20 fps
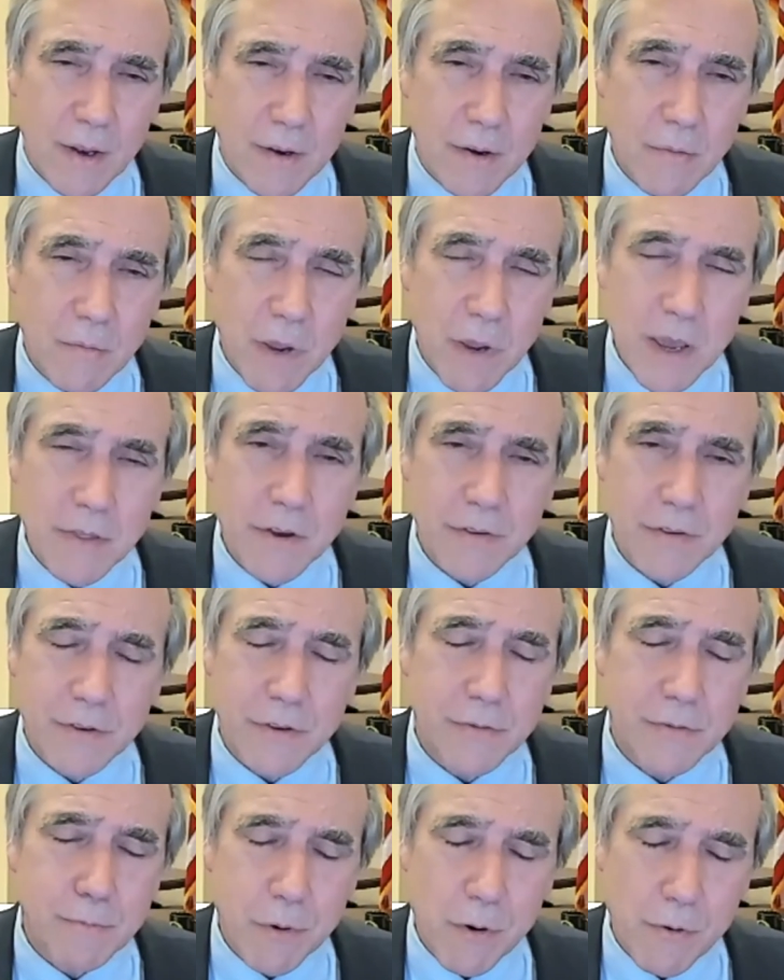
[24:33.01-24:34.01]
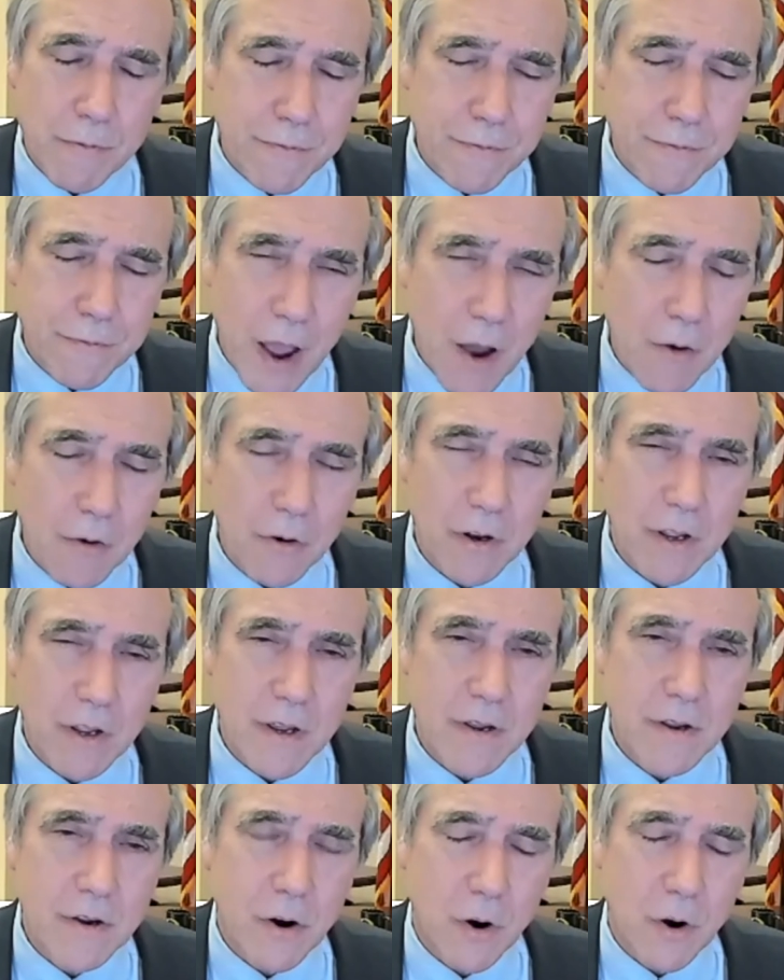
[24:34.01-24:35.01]
To me, this is
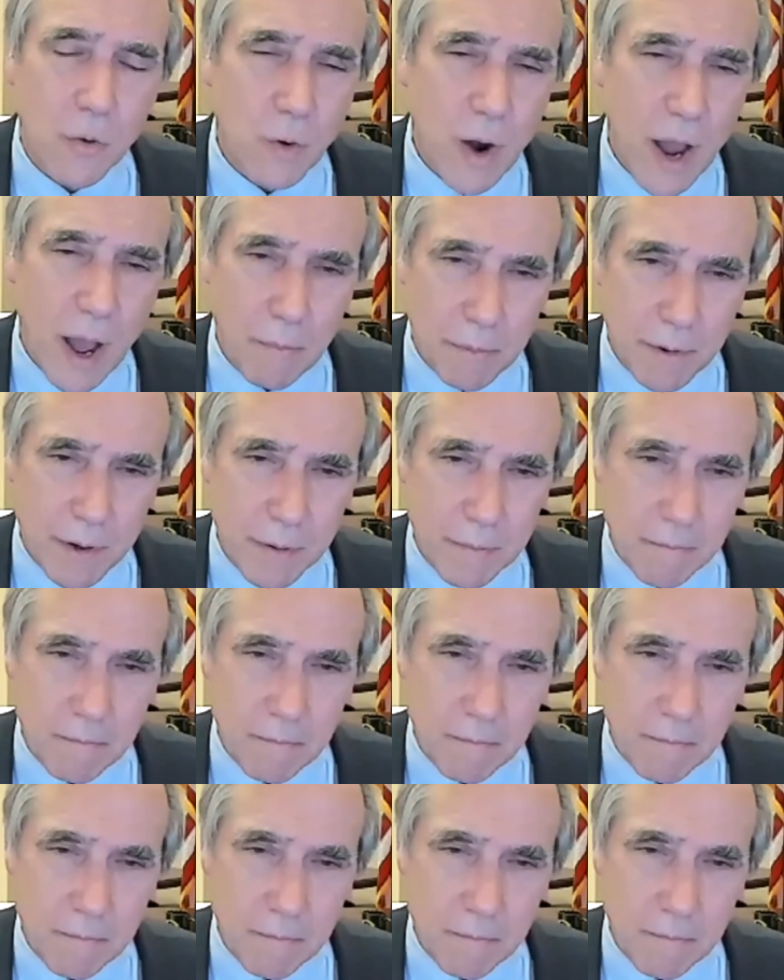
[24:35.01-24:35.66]
profoundly corrupt.